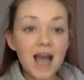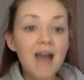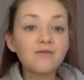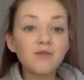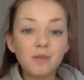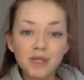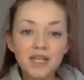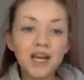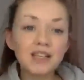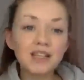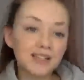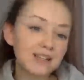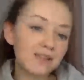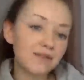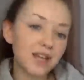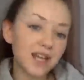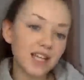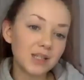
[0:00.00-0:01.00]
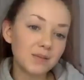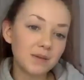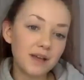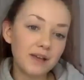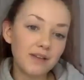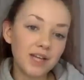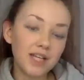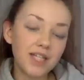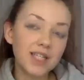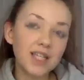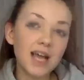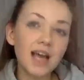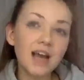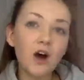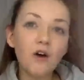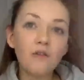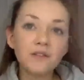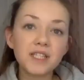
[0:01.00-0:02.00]
Everybody has a different experience,
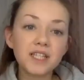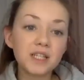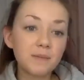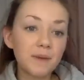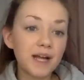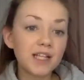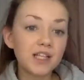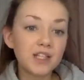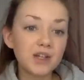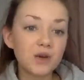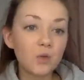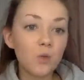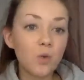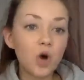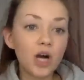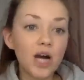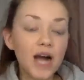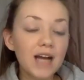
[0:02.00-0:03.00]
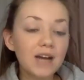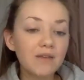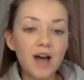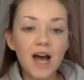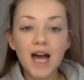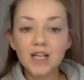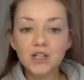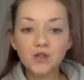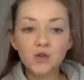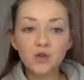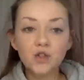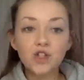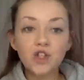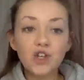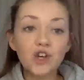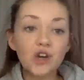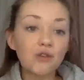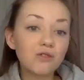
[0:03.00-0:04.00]
and it obviously depends what kind of high school
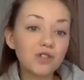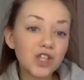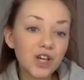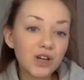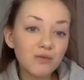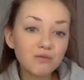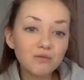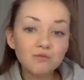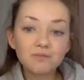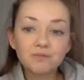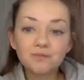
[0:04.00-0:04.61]
you go to.